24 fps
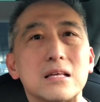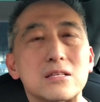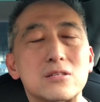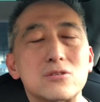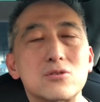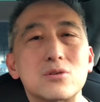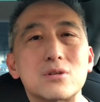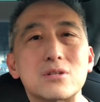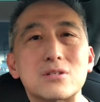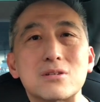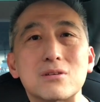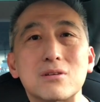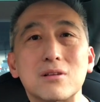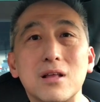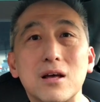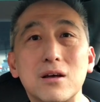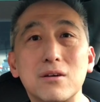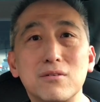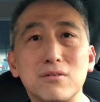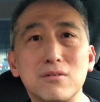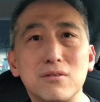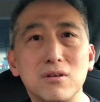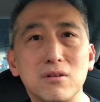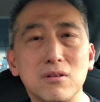soon as you
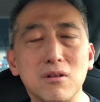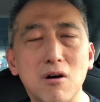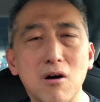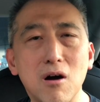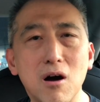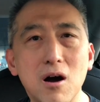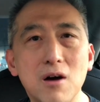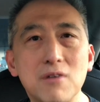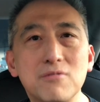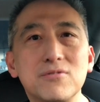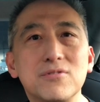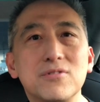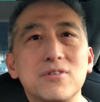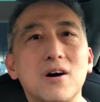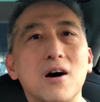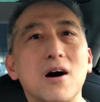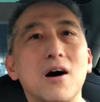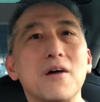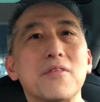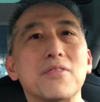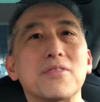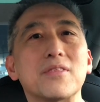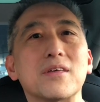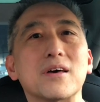let off
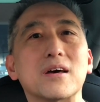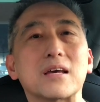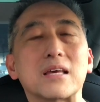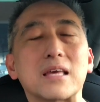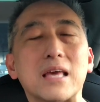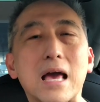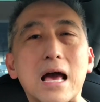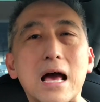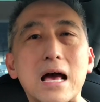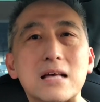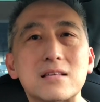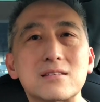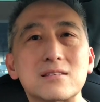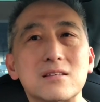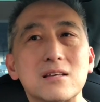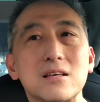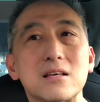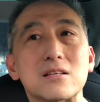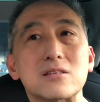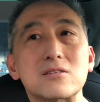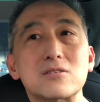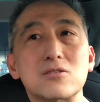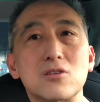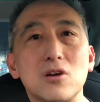on the gas,
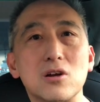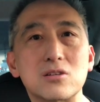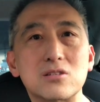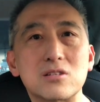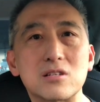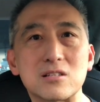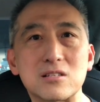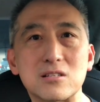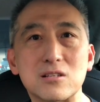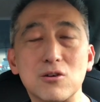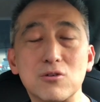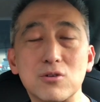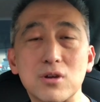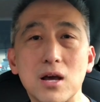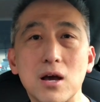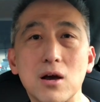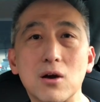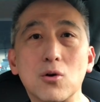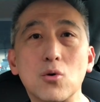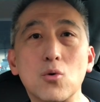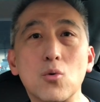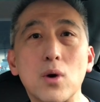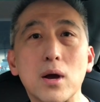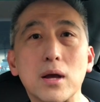it starts to slow
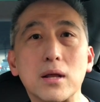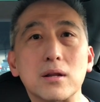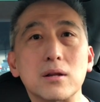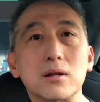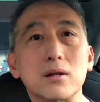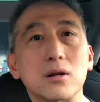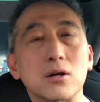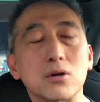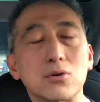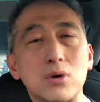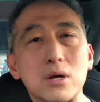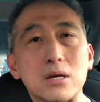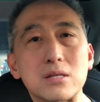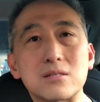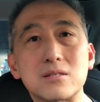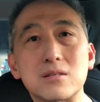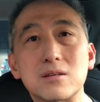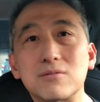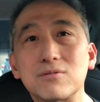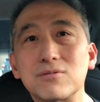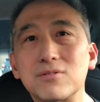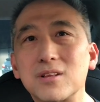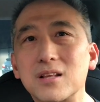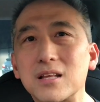down quite
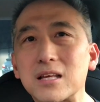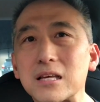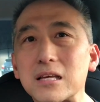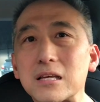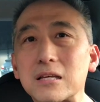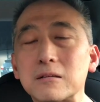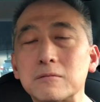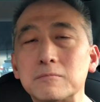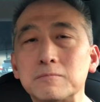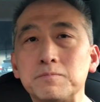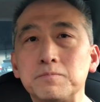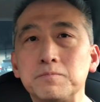aggressively.